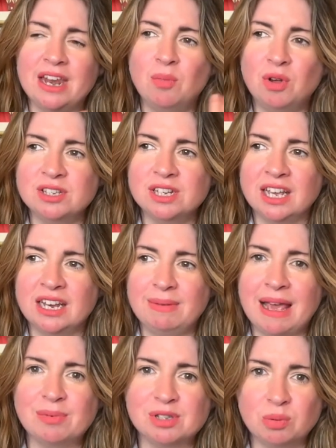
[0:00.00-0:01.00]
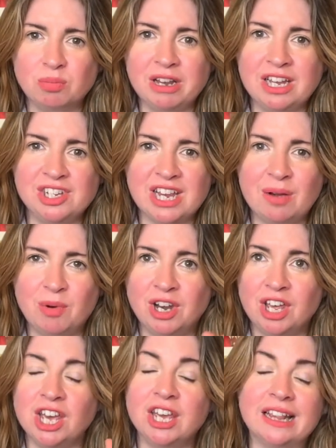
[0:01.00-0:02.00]
then I wasn't going to be able to appreciate
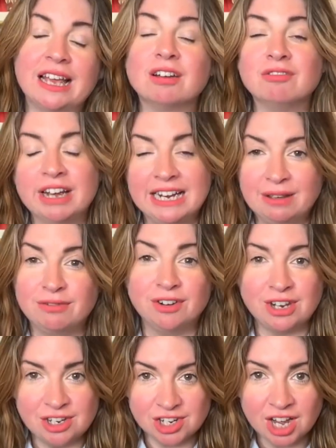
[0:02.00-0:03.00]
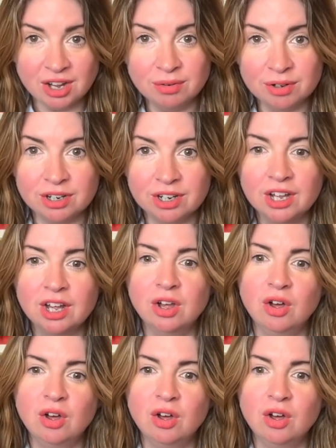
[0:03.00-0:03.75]
when I heard like a really funny joke,